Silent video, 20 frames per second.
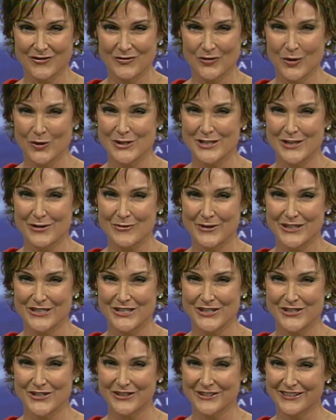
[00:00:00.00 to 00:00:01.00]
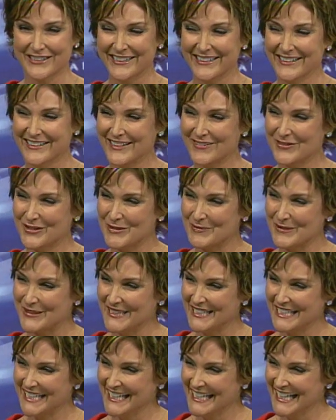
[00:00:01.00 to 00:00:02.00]
folksy rendition of
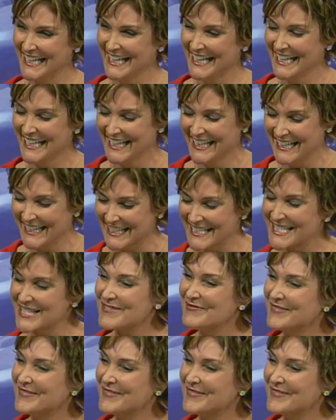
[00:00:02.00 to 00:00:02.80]
community is the